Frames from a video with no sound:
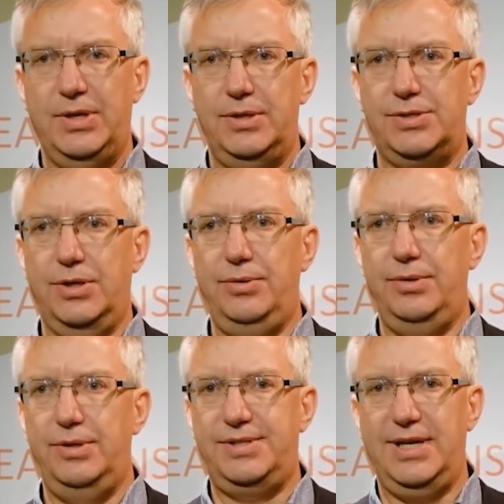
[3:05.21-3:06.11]
So
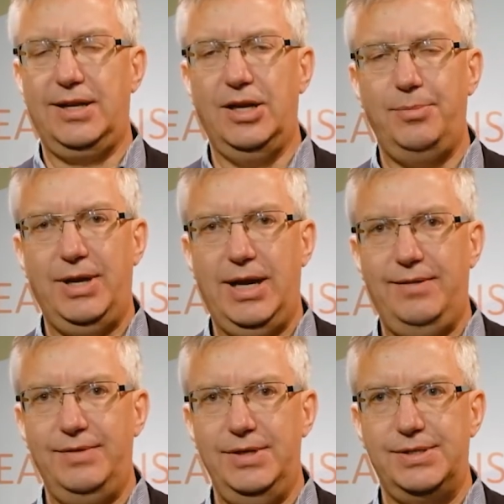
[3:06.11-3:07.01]
the tagline we
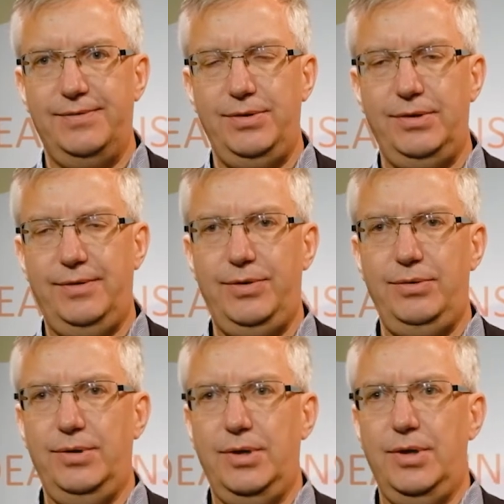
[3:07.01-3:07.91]
have is, if you
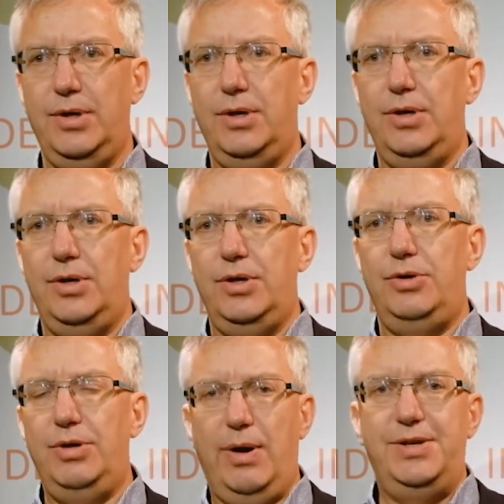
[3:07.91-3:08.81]

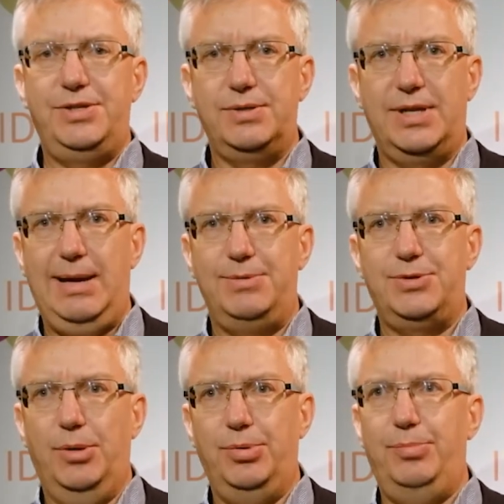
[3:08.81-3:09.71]
know how to use a
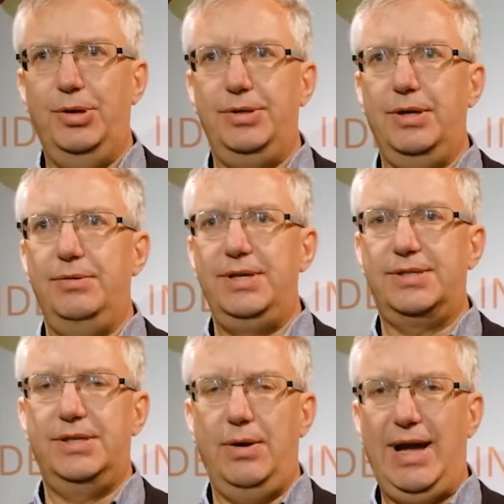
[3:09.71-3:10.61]
laptop, but you don't need
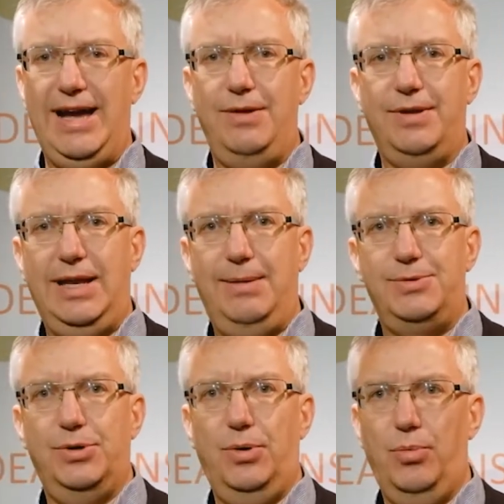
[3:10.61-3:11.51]
to know how the
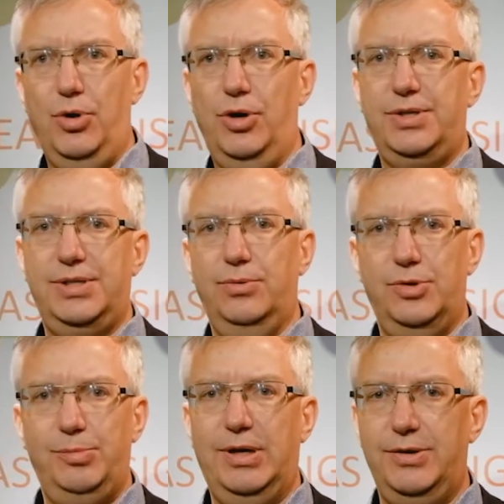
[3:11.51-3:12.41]
laptop works in
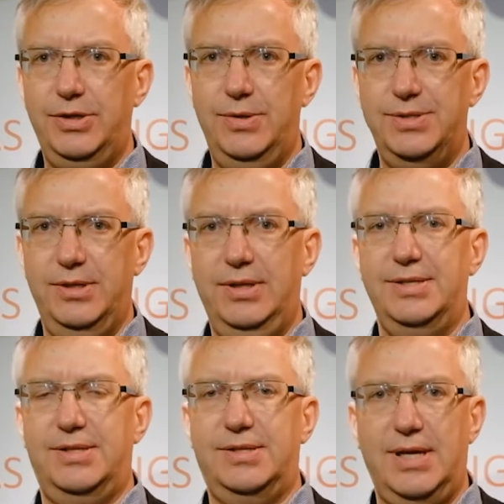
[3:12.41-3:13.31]
order to be able to use it. And
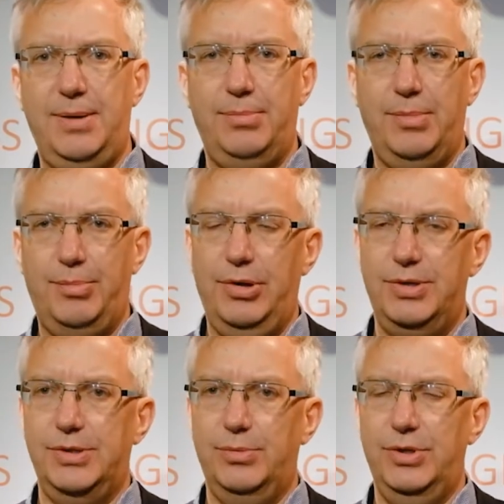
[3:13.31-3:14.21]
that's the same
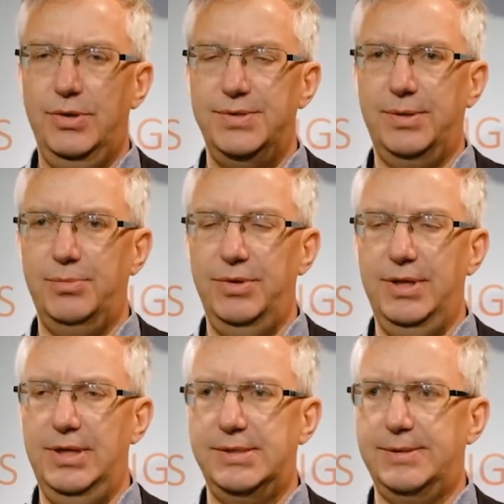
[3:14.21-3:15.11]
approach that we're using with
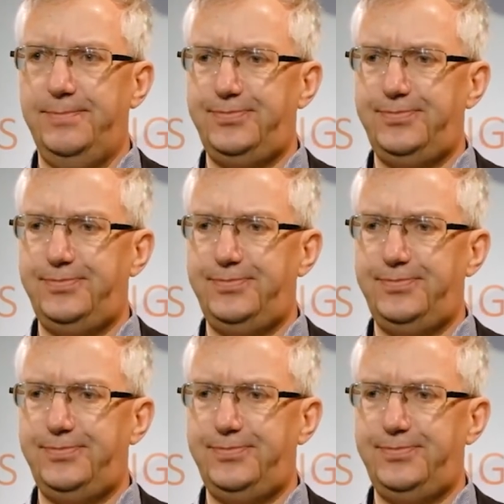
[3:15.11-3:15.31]
this.